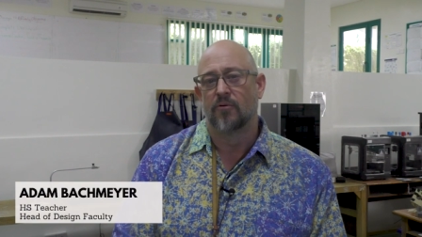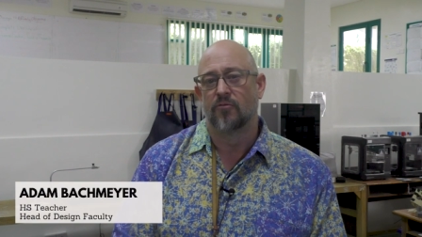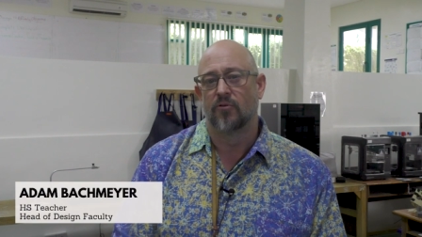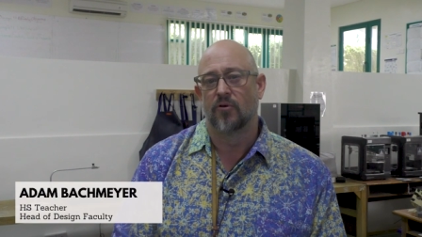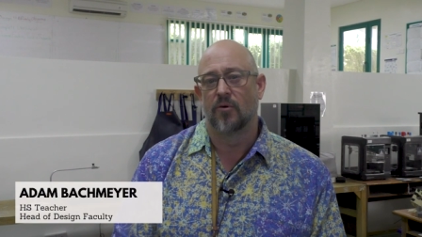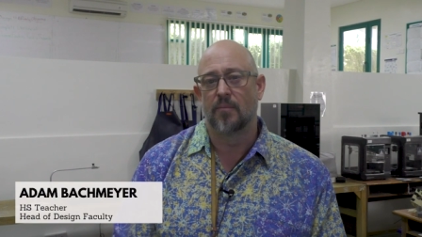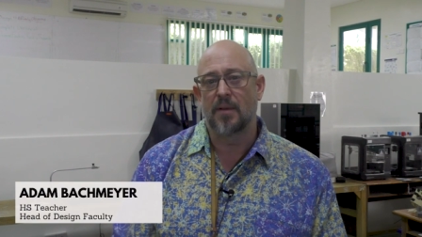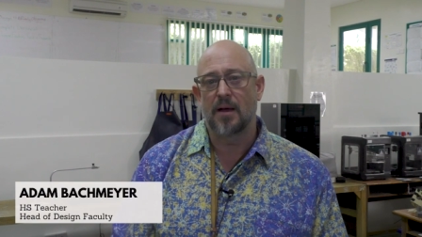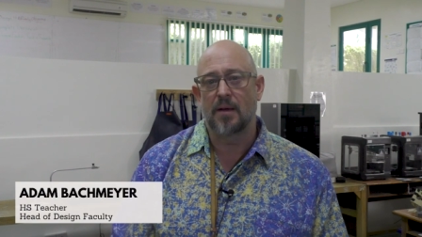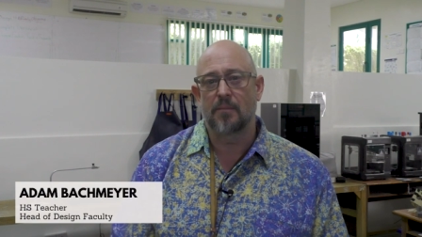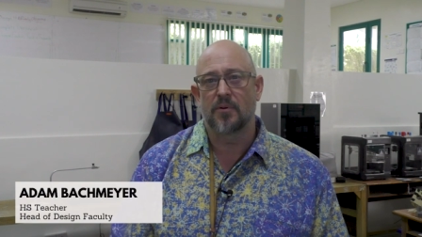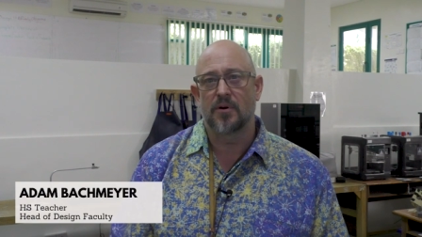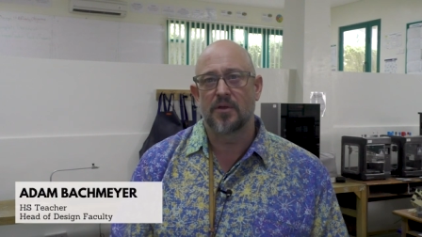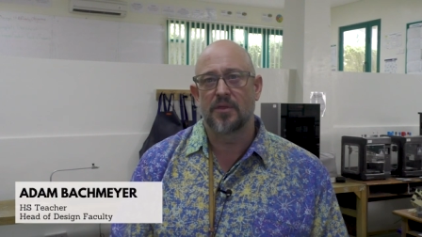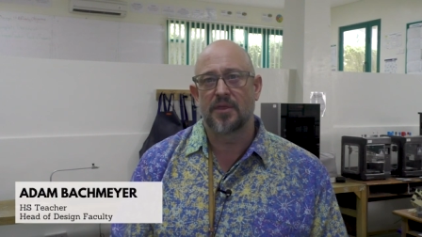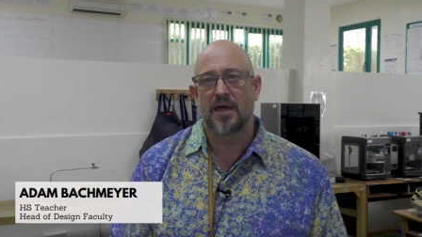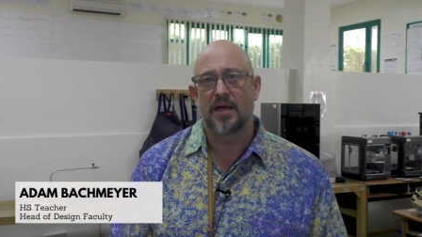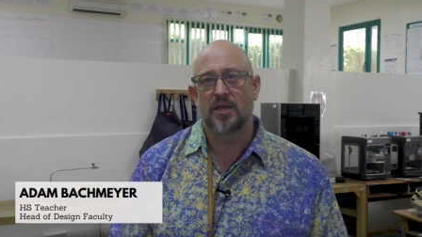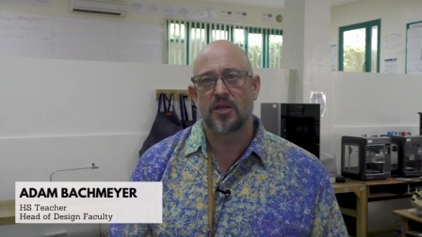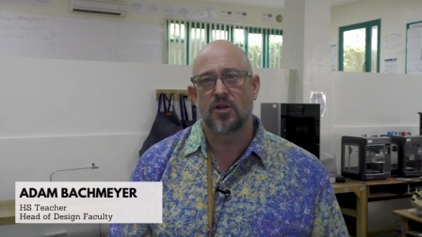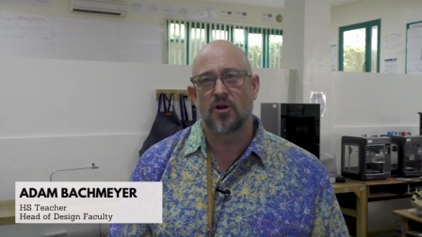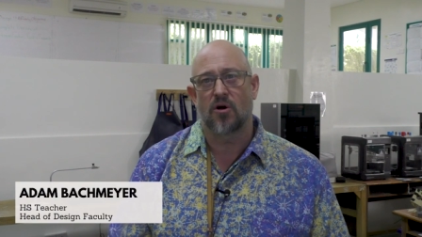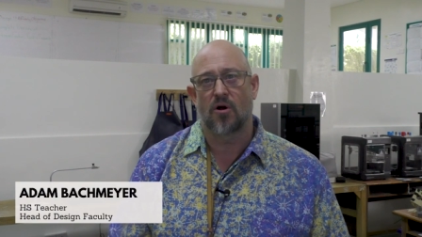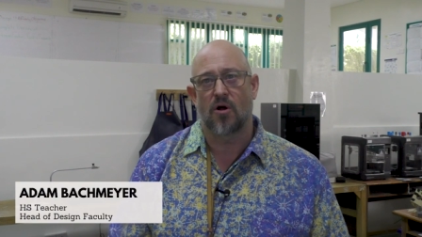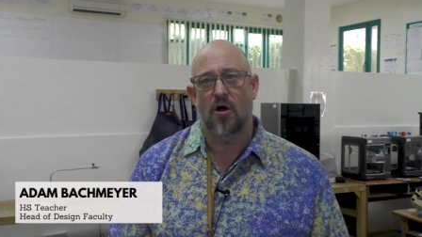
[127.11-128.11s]
Remember
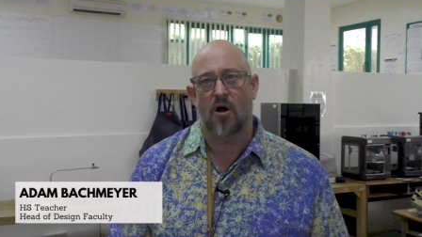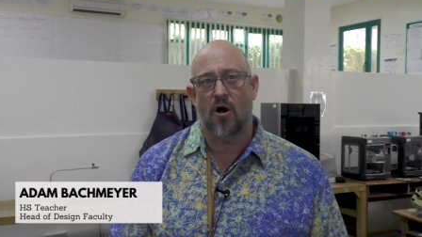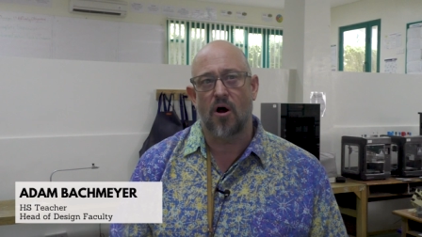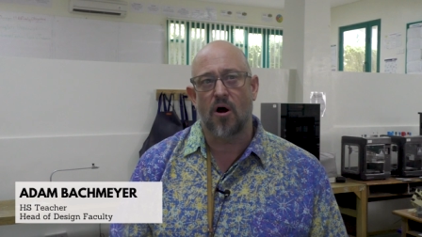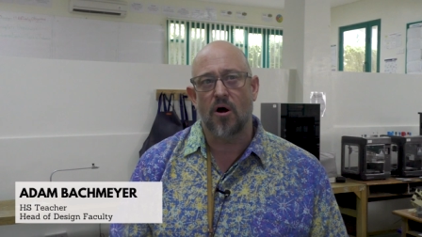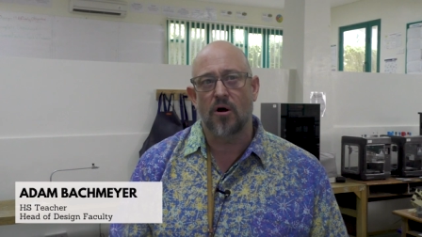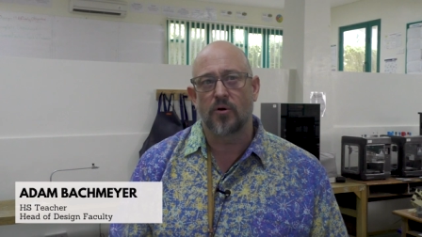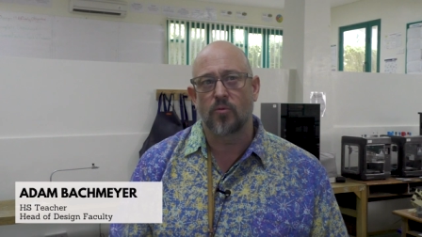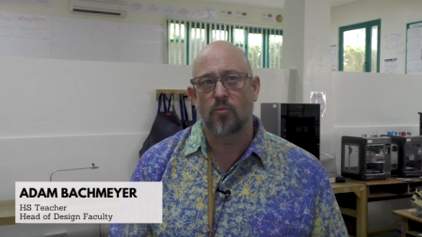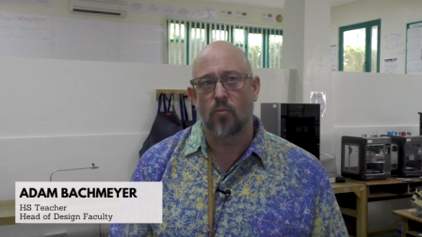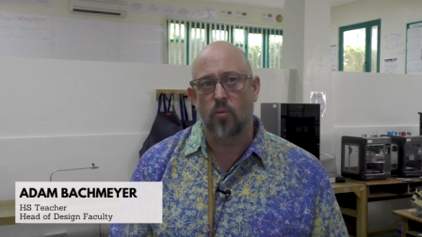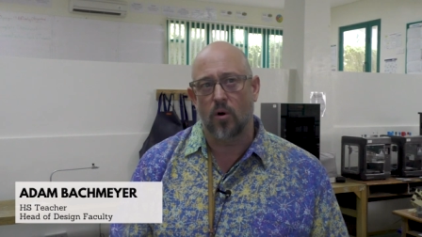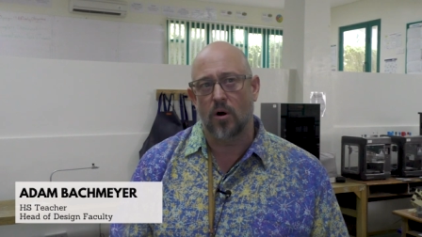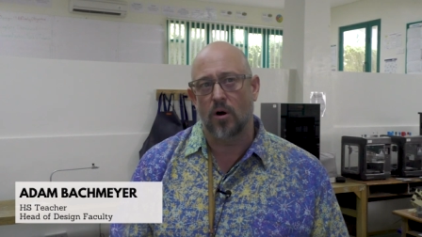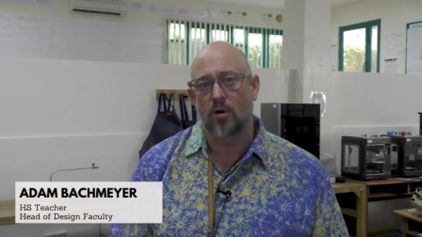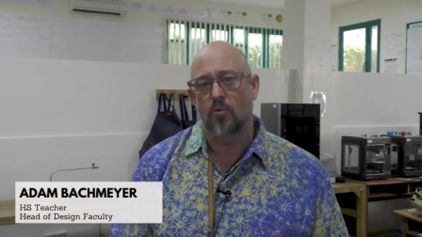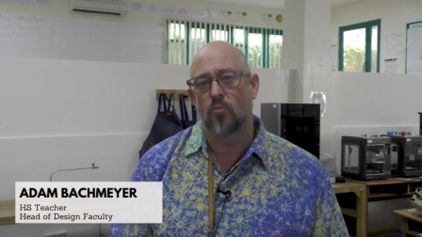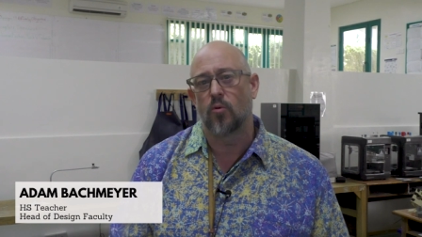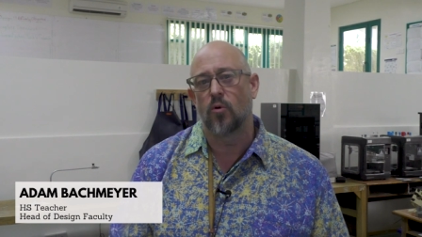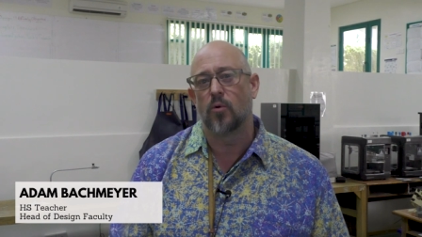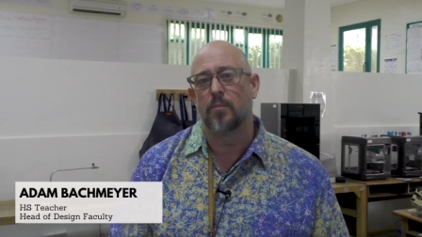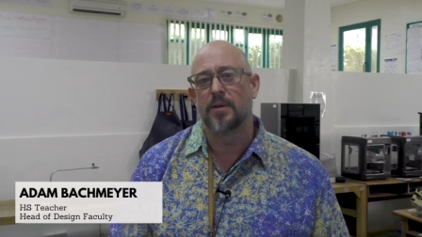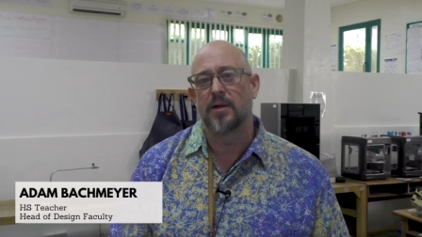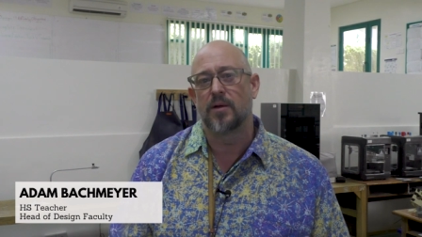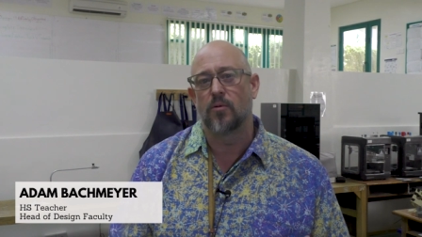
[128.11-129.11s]
that your hard work
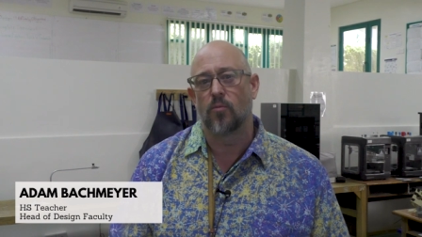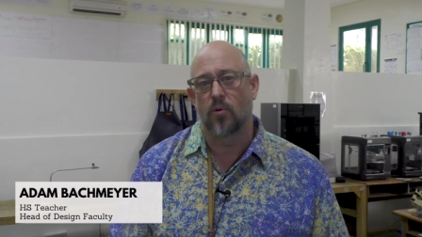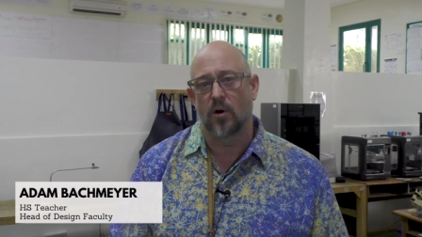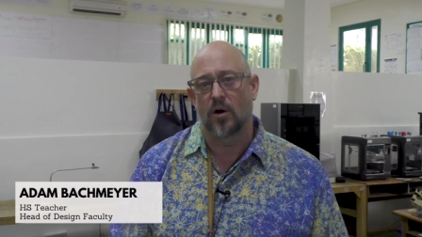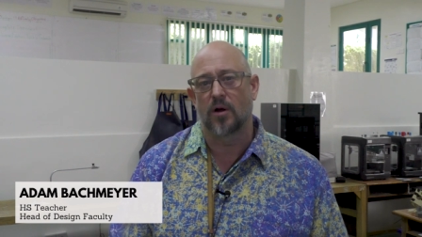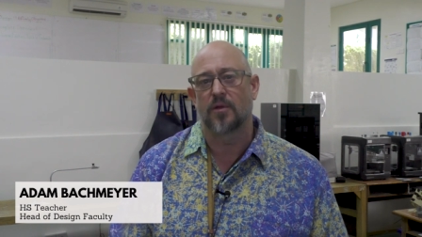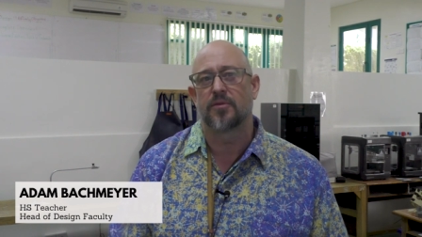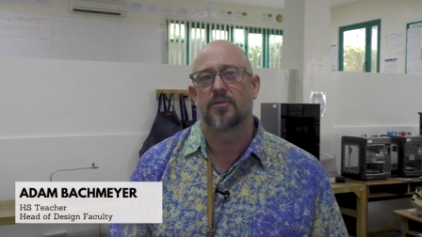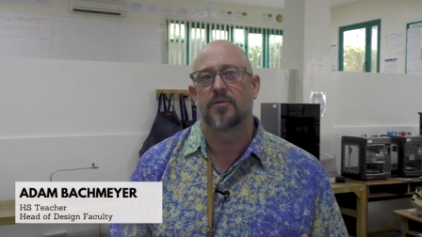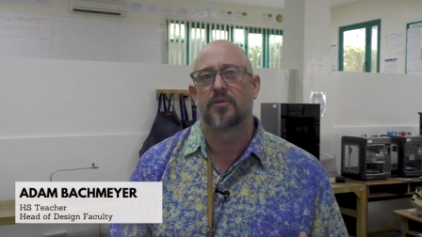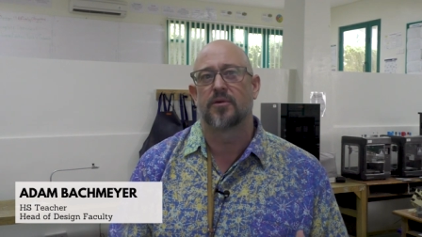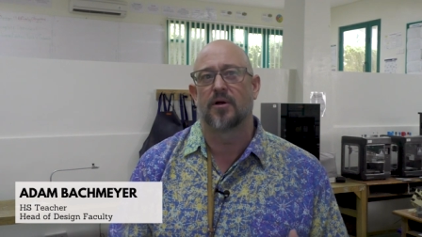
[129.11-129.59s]
will be worth